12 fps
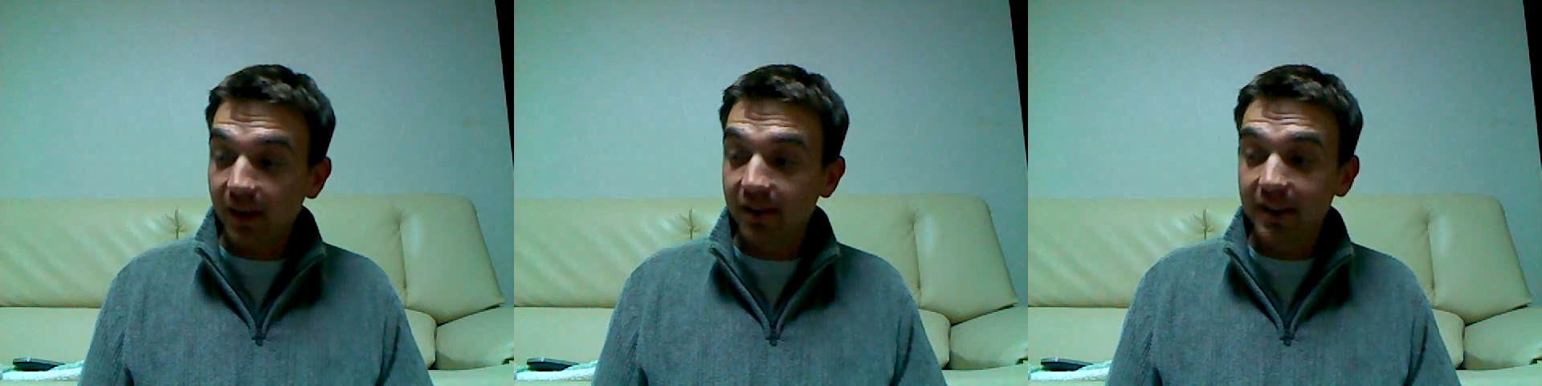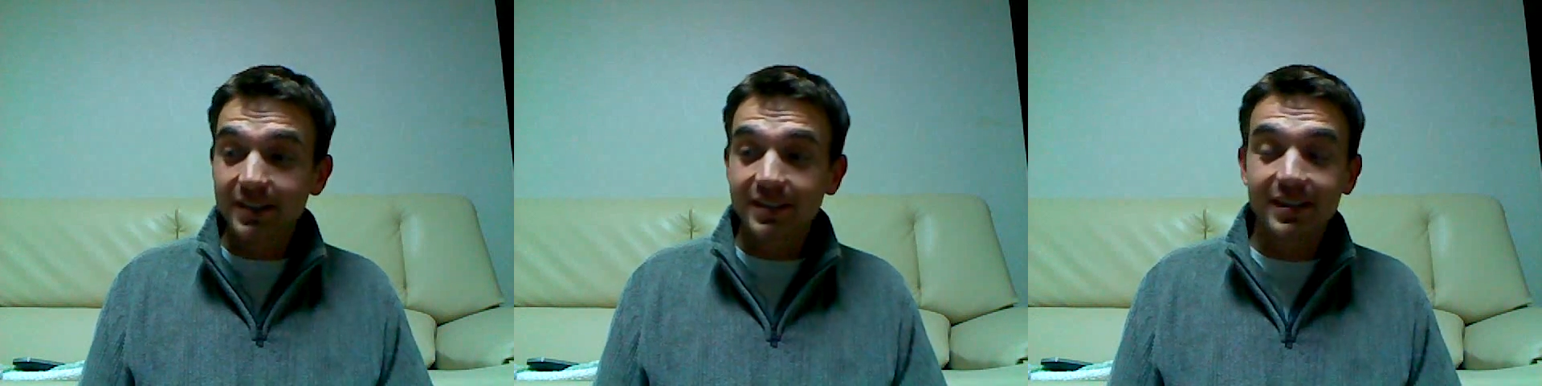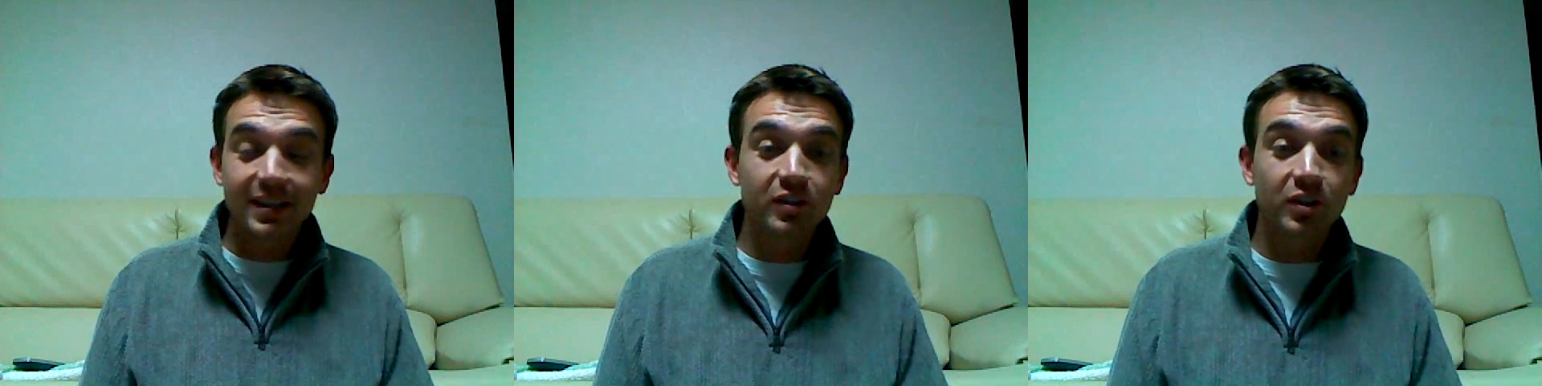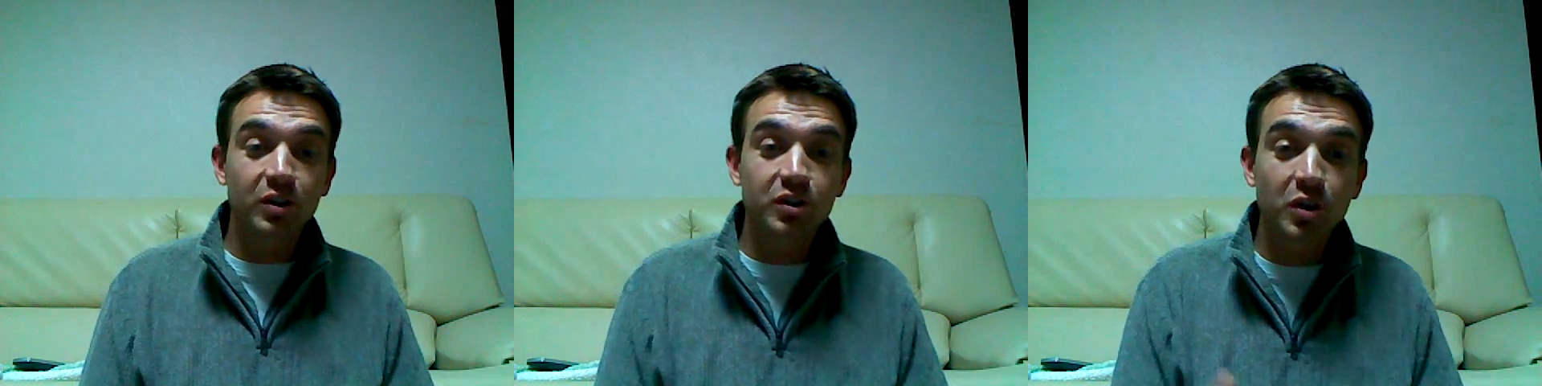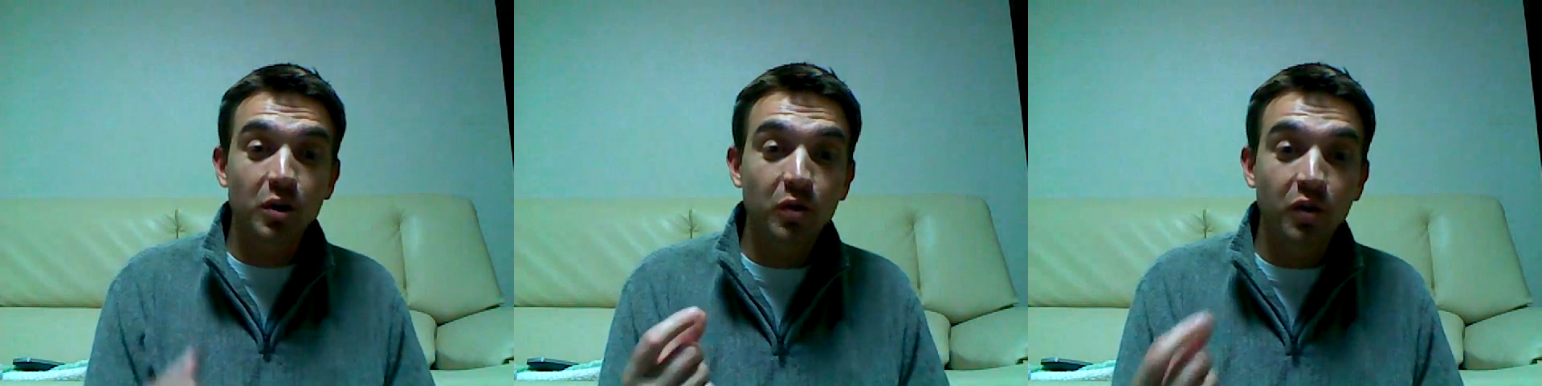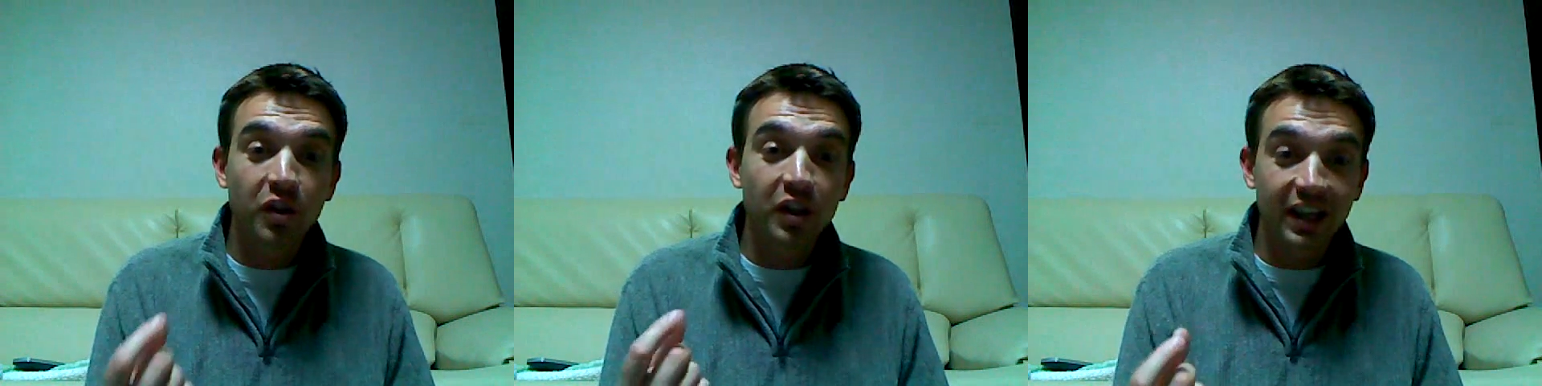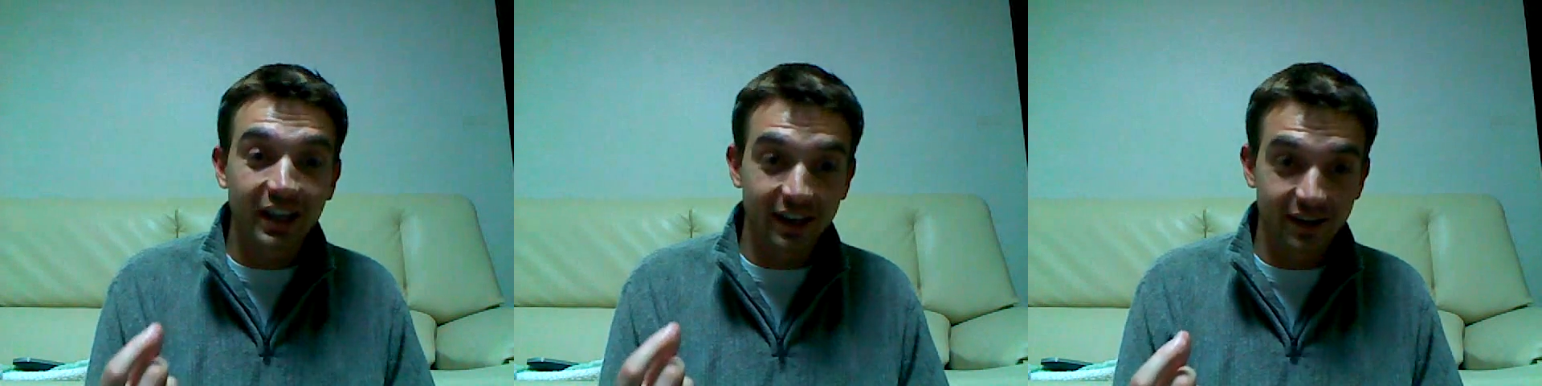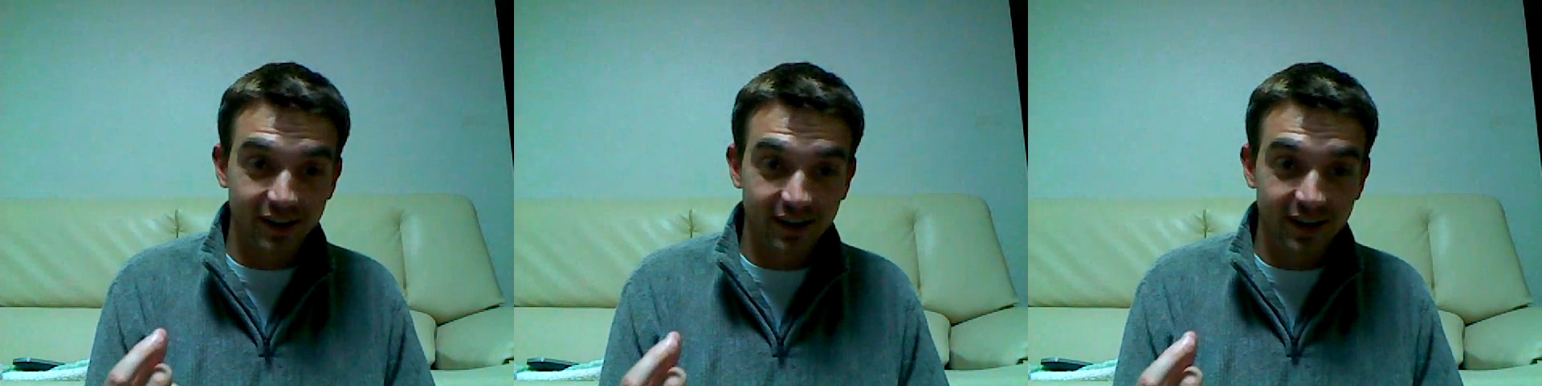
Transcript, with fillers: These things are so thin